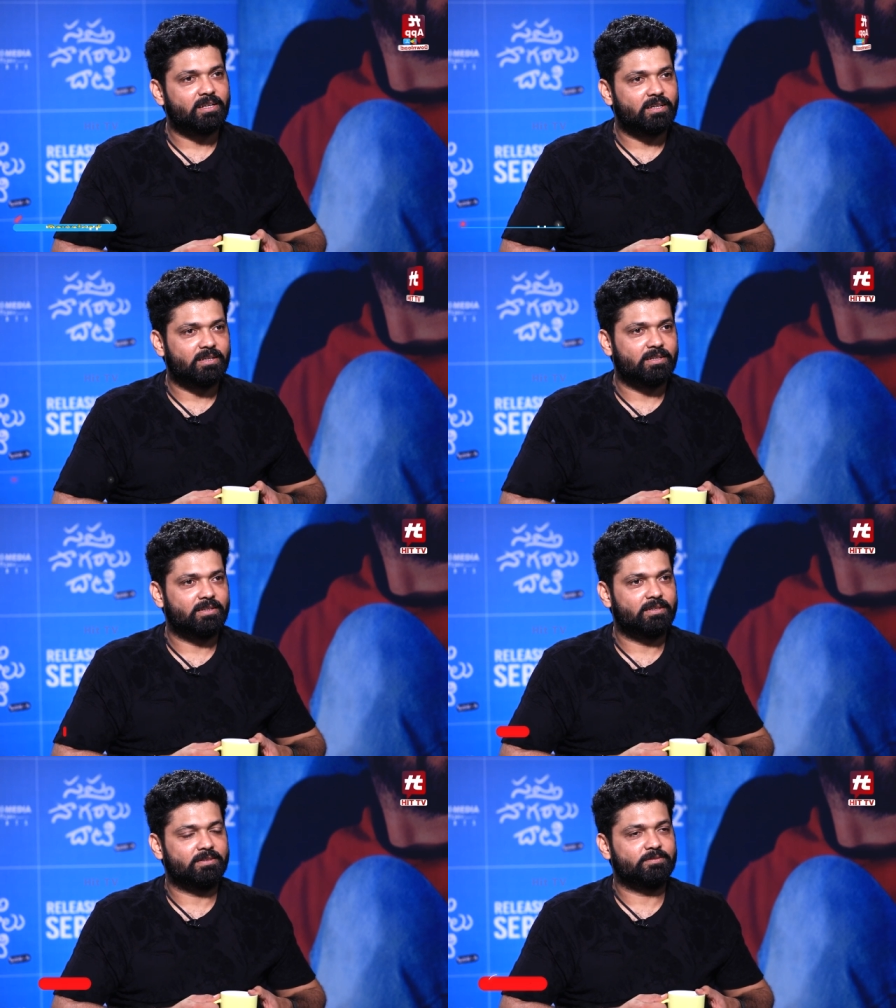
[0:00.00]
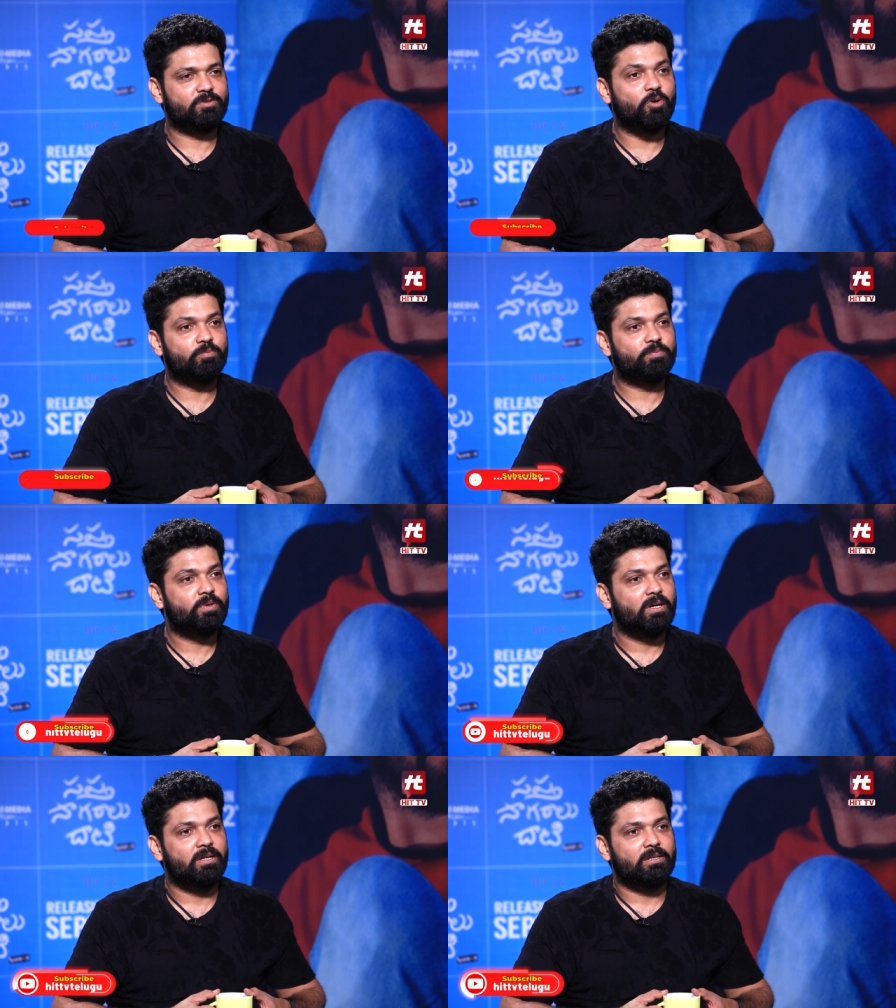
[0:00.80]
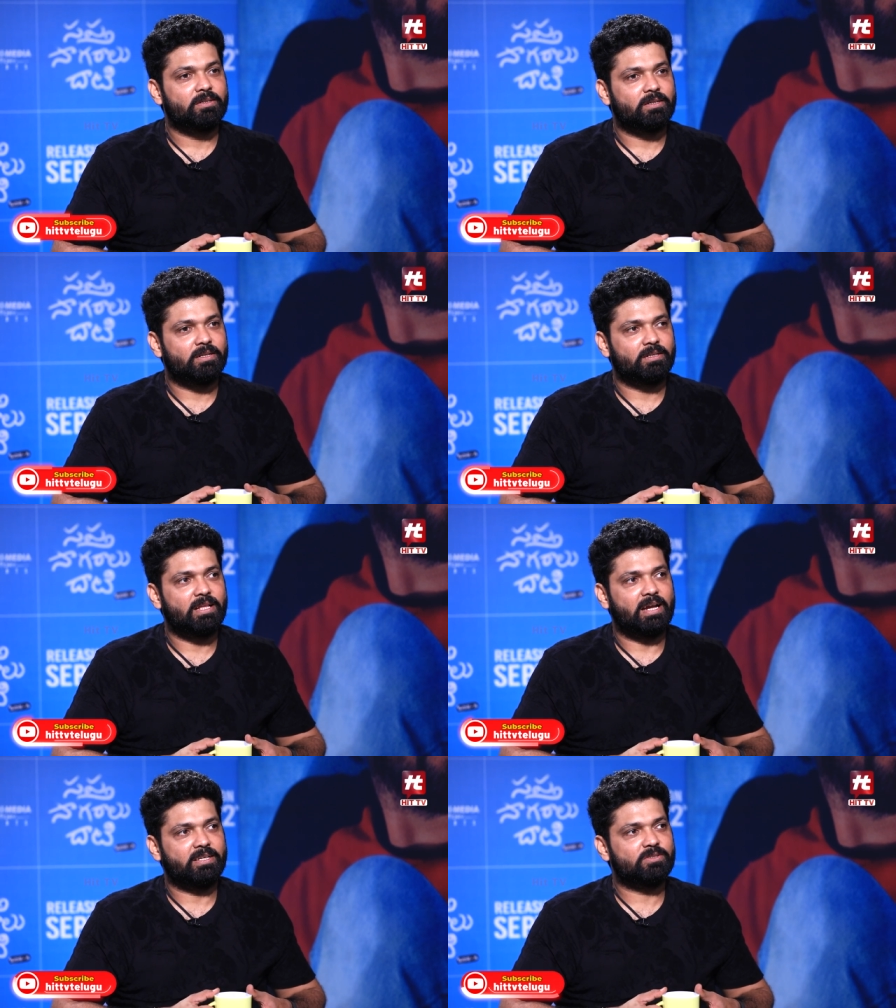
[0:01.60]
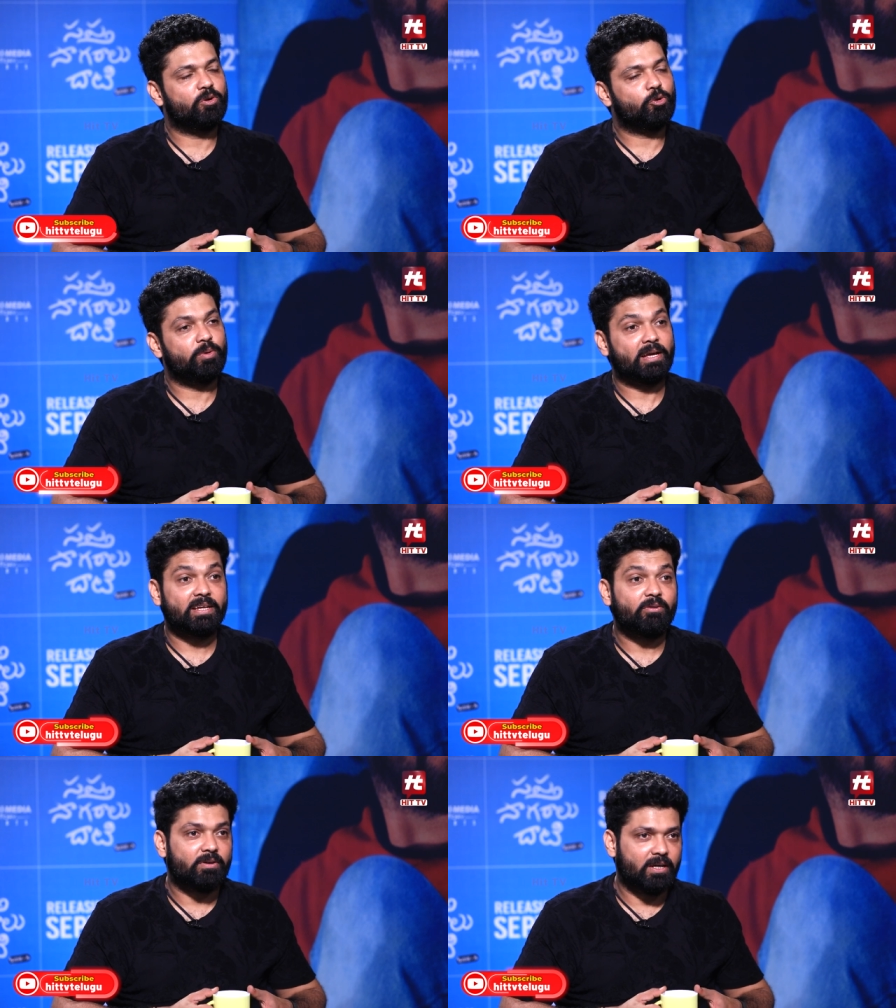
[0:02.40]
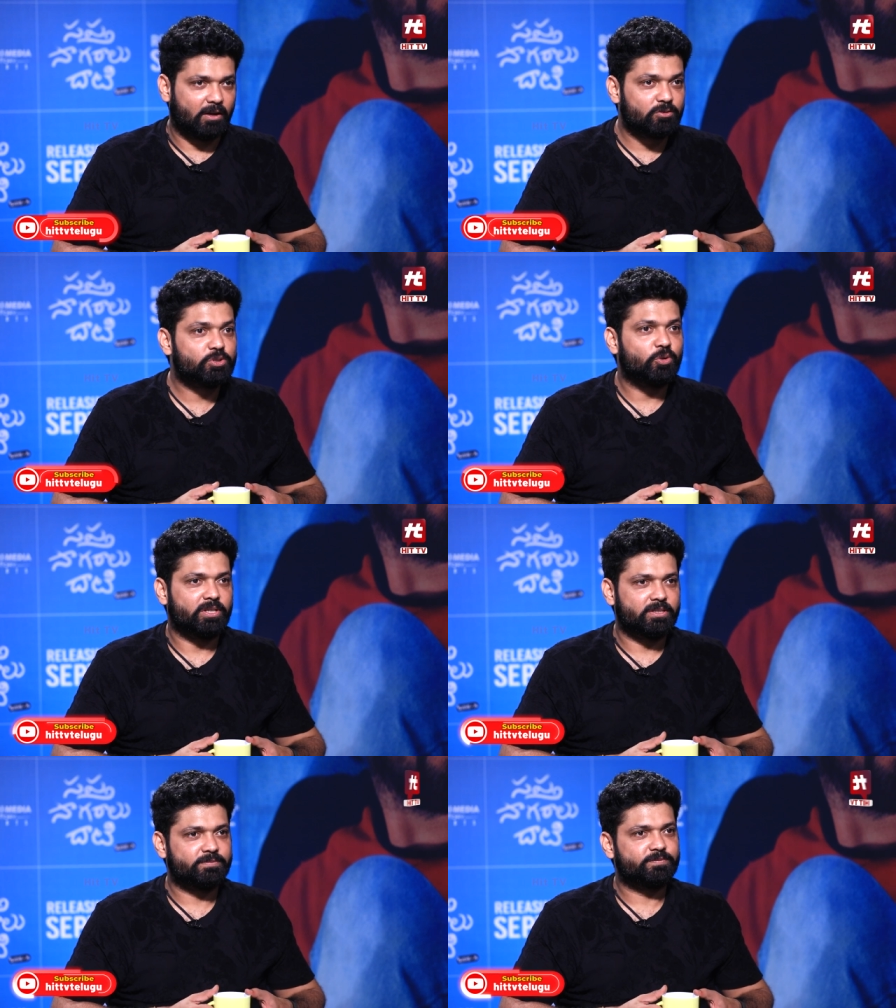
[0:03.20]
Uh, so uh, that is going to be again a love story,